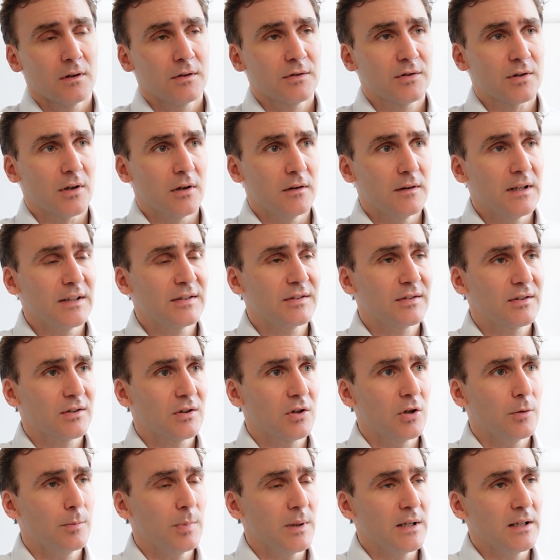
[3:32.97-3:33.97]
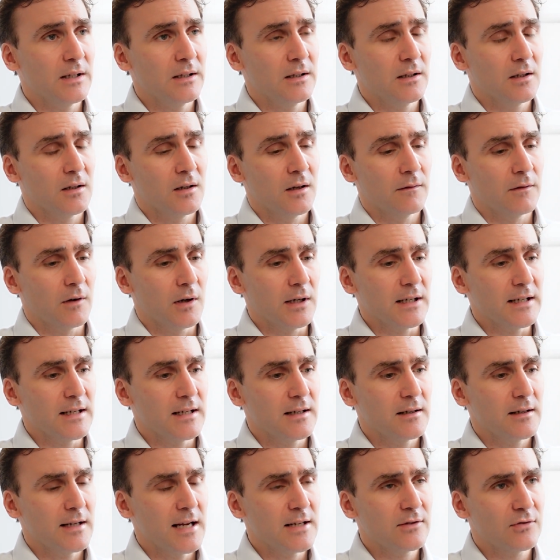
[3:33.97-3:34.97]
So this could be a
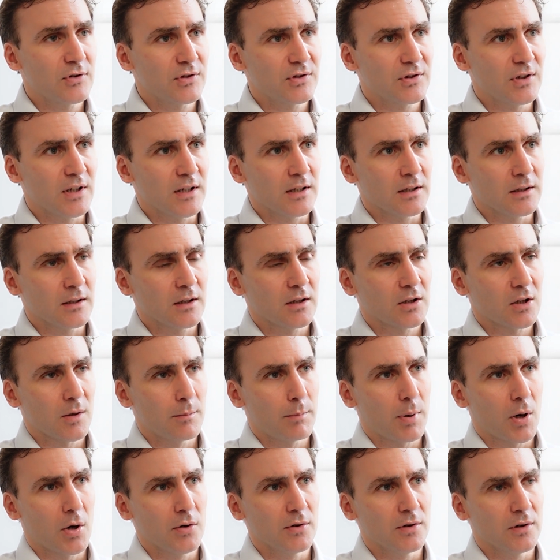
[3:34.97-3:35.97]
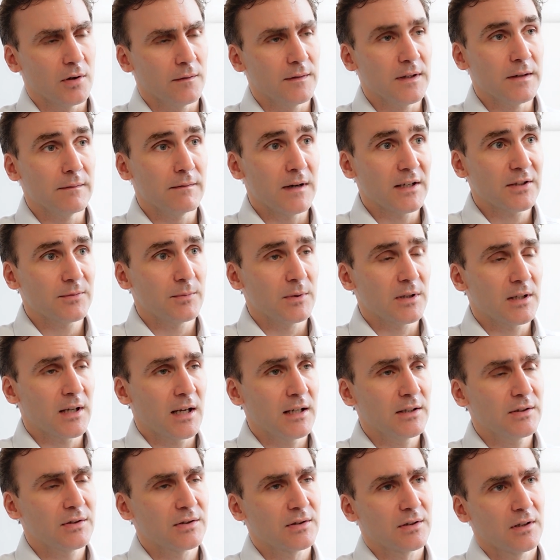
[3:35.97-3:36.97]
very interesting component of the investment
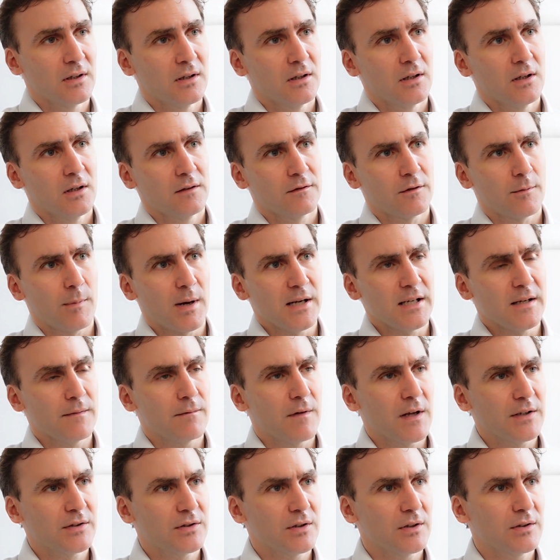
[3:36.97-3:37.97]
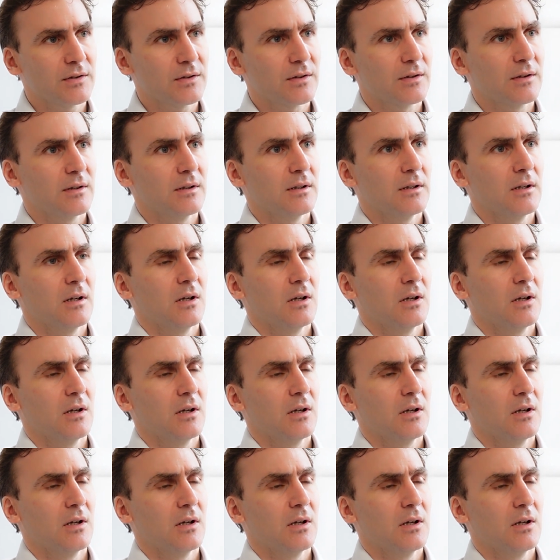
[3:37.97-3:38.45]
case for many investors.